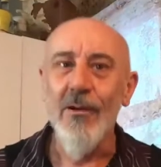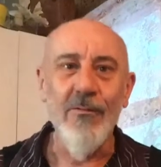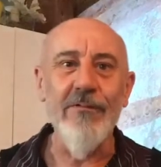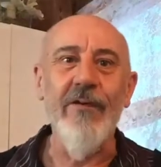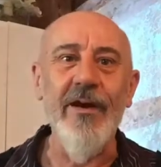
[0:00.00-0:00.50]

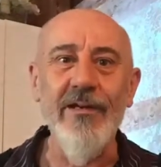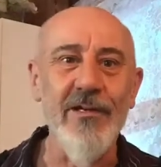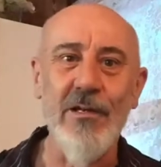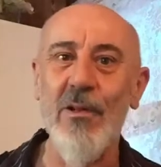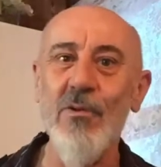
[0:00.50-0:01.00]
We're fighting
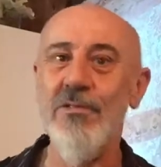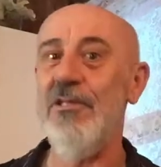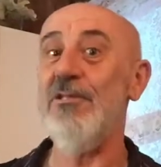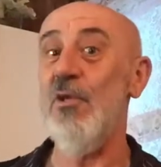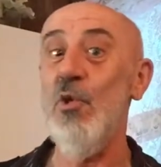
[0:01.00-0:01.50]
to close
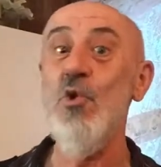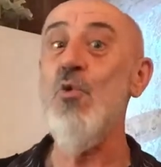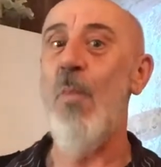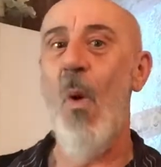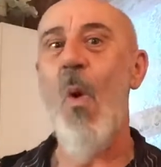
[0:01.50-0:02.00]
this
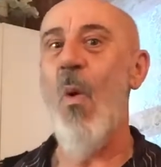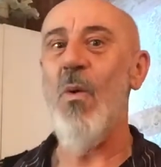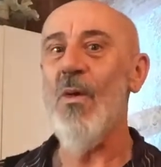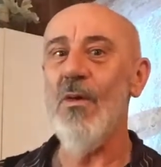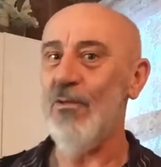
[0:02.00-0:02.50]

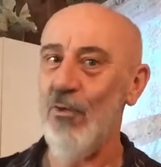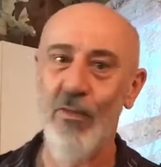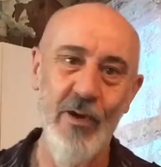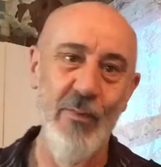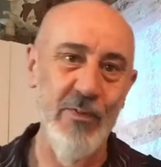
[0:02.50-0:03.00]
loophole so
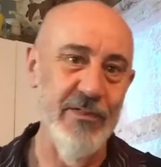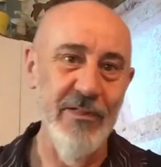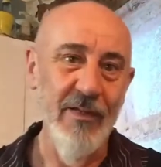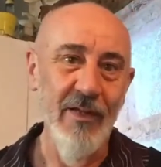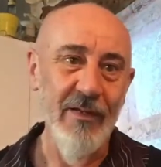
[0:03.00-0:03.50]
the Liberals
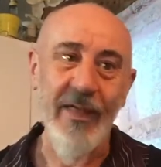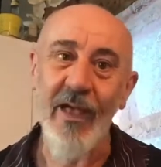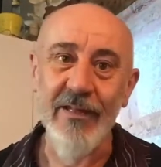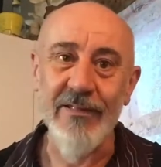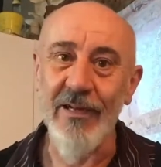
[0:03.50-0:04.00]

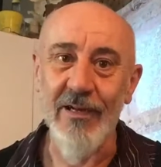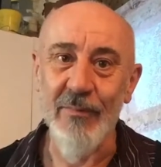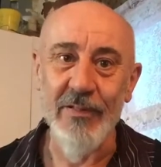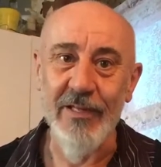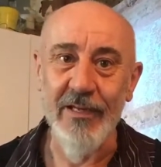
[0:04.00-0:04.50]
can't
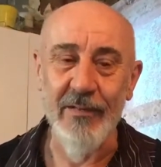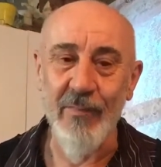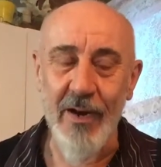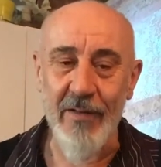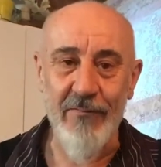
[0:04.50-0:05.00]
be taking
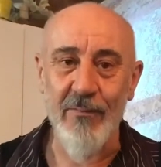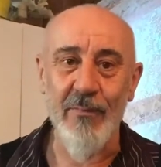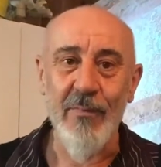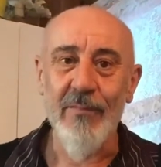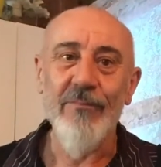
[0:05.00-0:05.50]
money
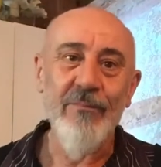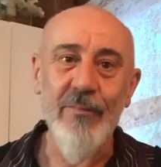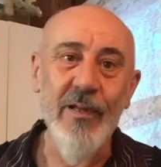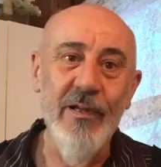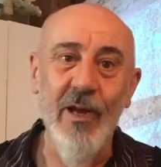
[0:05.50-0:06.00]
from
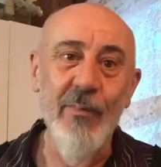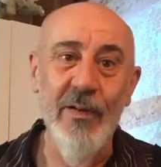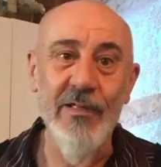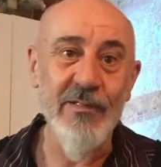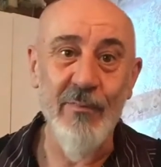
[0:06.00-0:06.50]
big
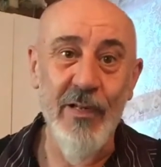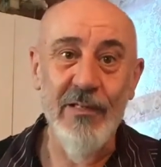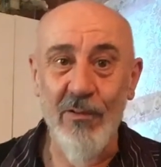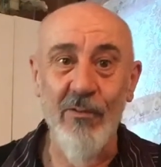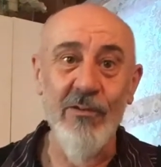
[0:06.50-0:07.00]
companies and
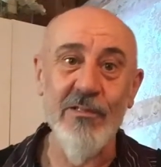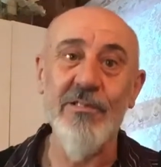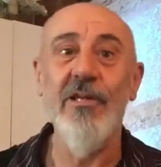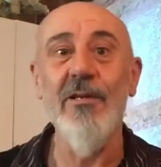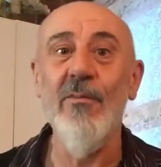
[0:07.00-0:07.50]
big
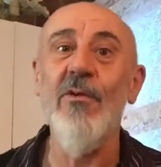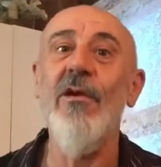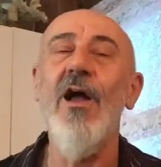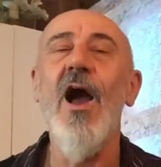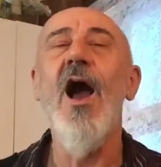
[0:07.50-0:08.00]
donors anymore.